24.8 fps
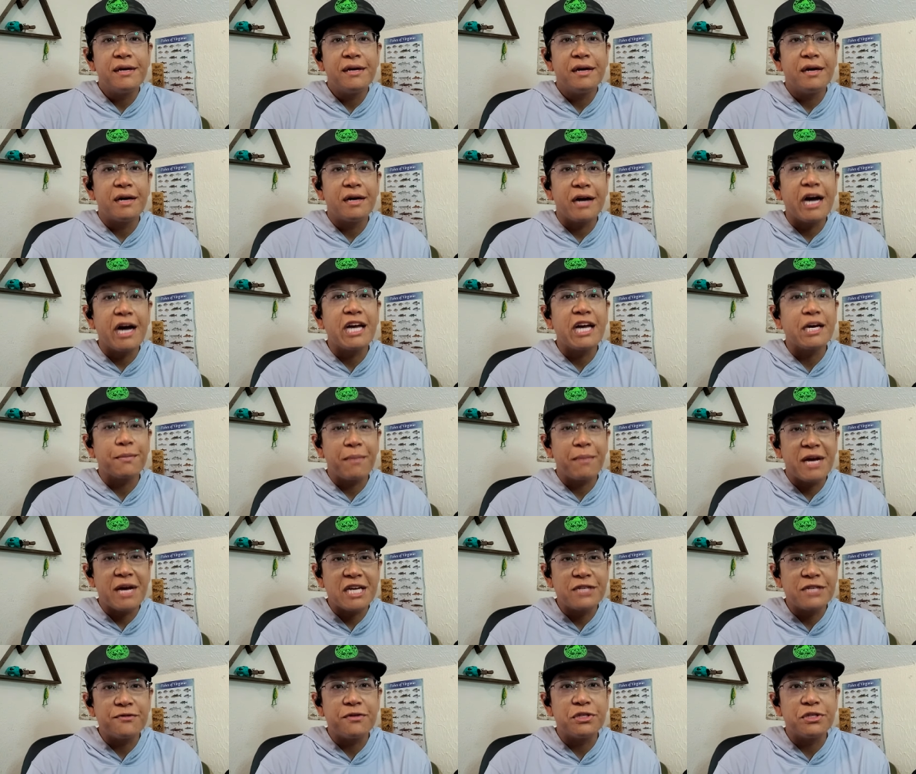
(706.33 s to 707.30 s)
uh, Kayak
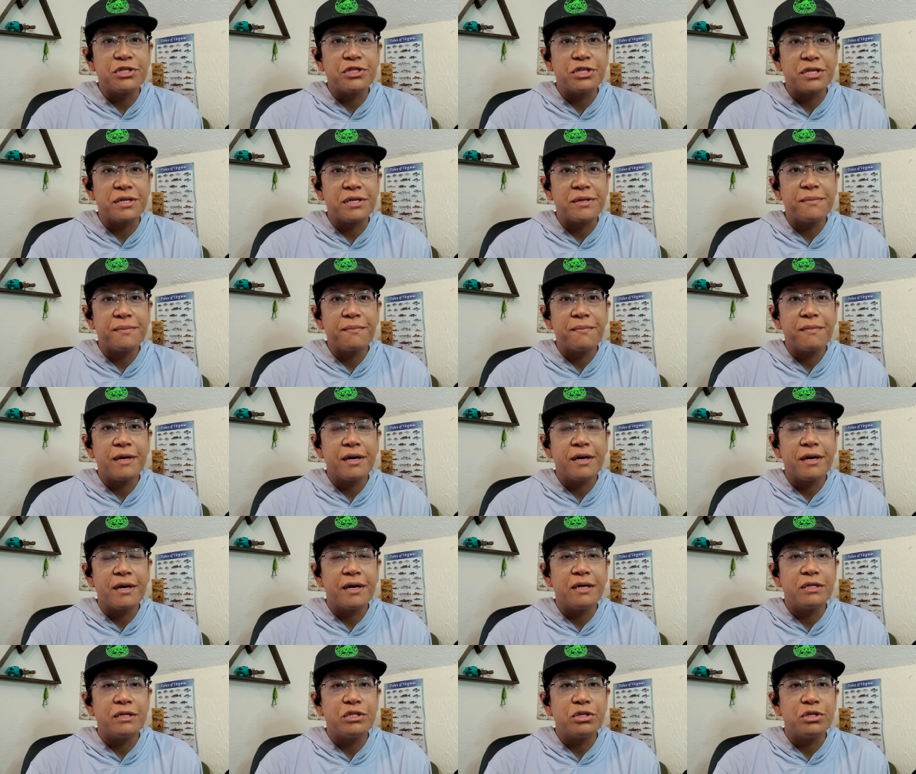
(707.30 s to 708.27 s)
Bass Fishing,
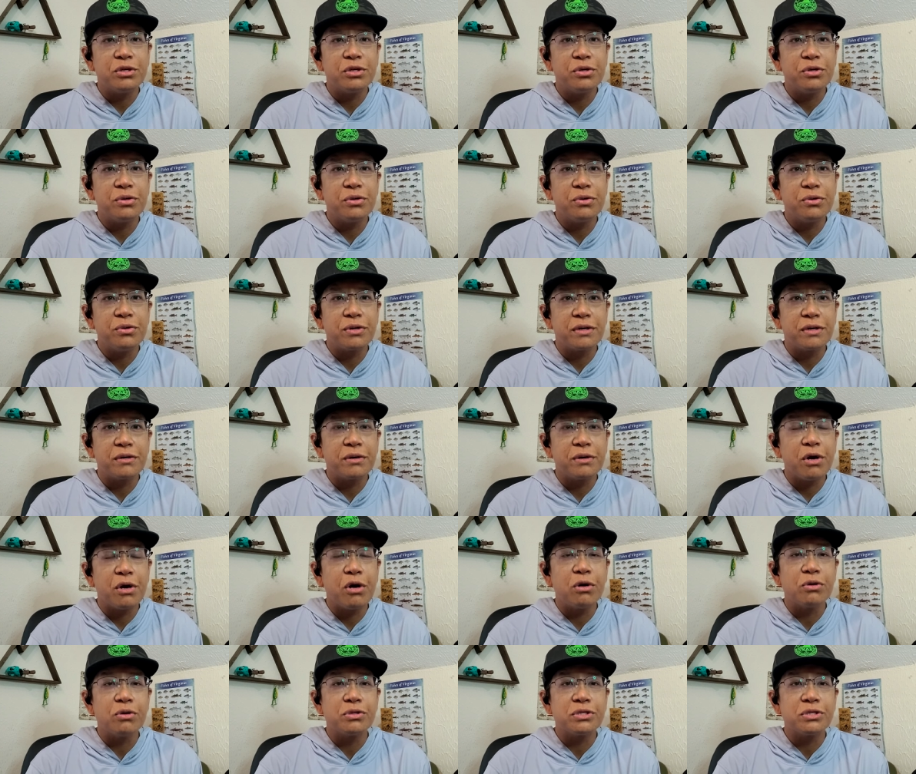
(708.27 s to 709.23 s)
uh, to
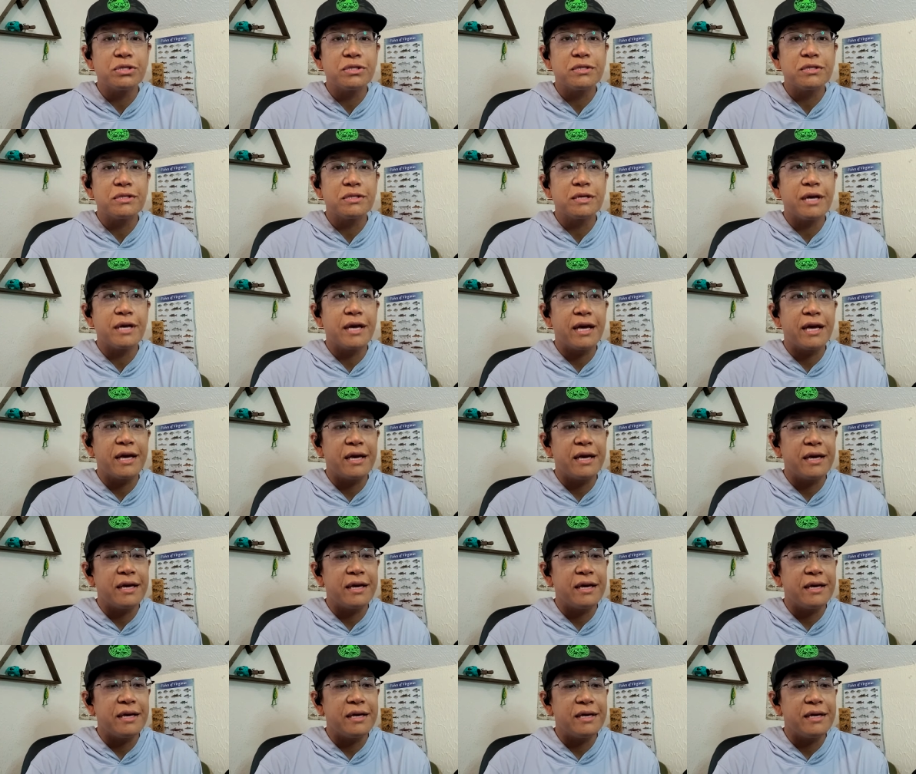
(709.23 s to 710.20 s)
host
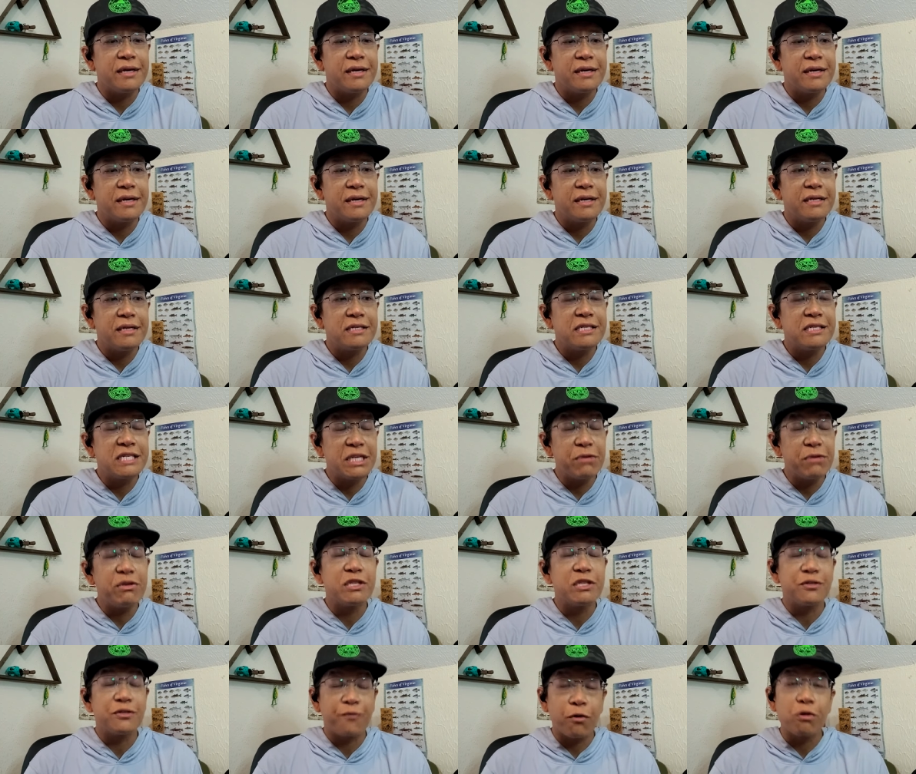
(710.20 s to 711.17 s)
a
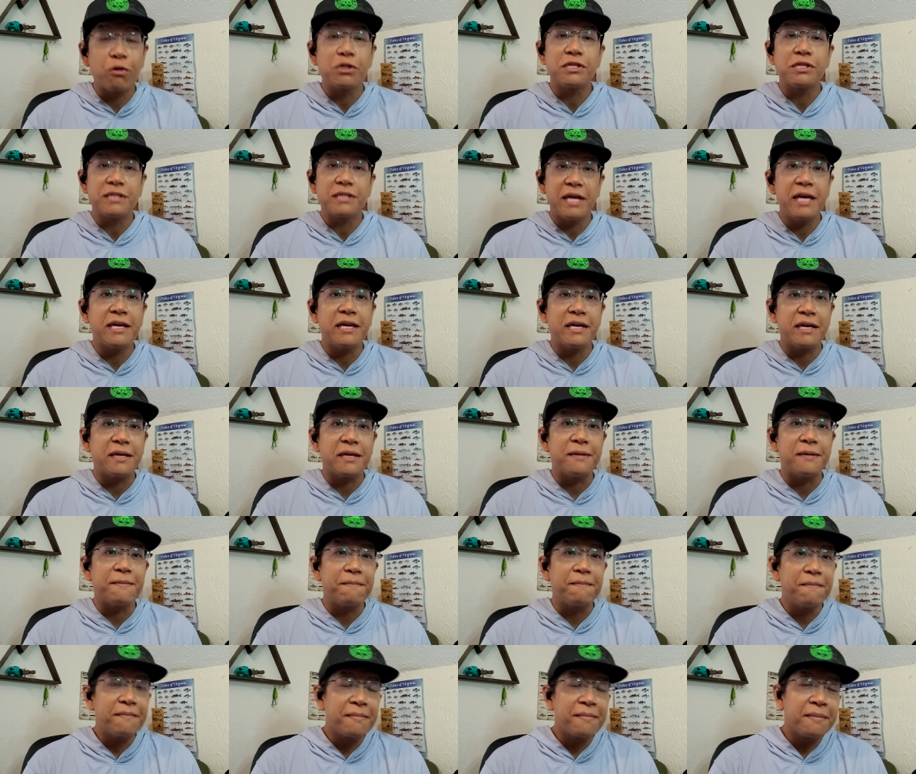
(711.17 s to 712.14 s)
series for Snakehead,
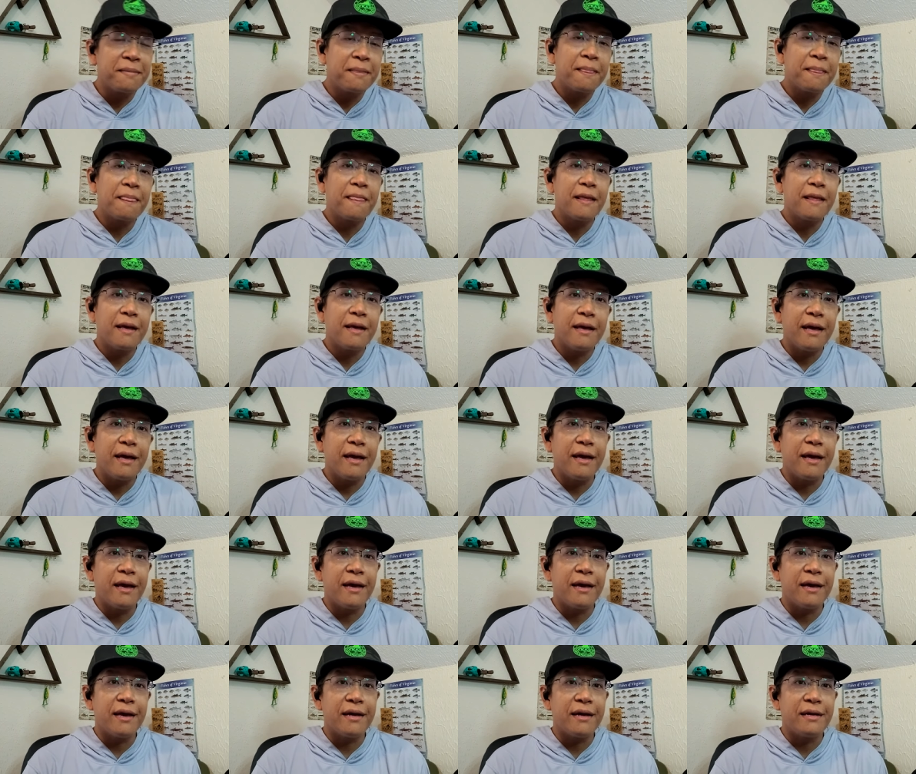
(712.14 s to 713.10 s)

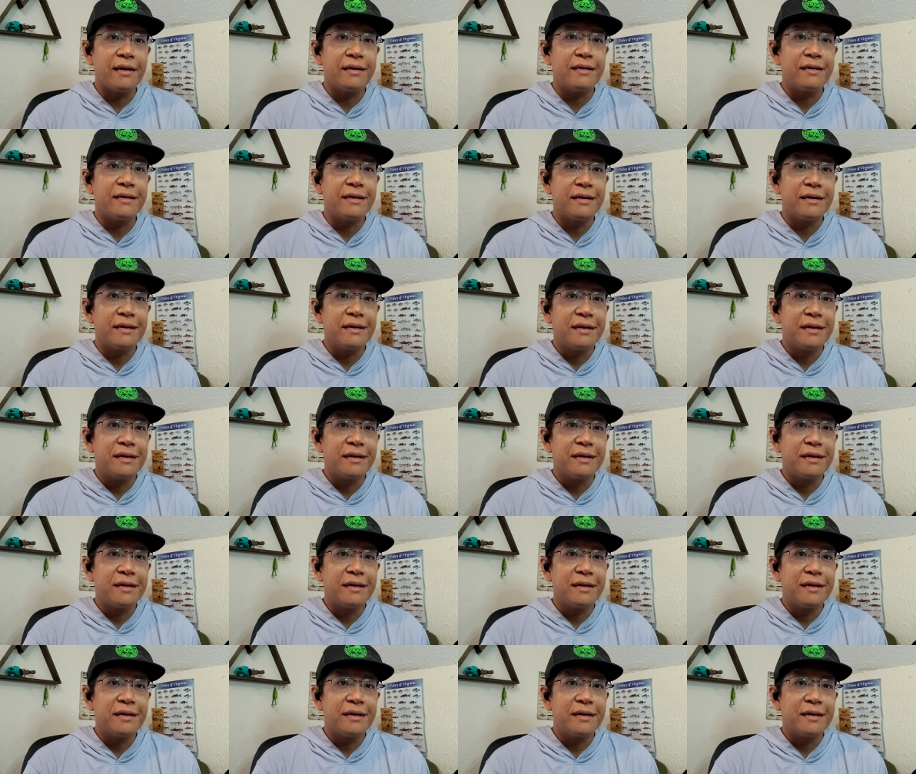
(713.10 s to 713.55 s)
and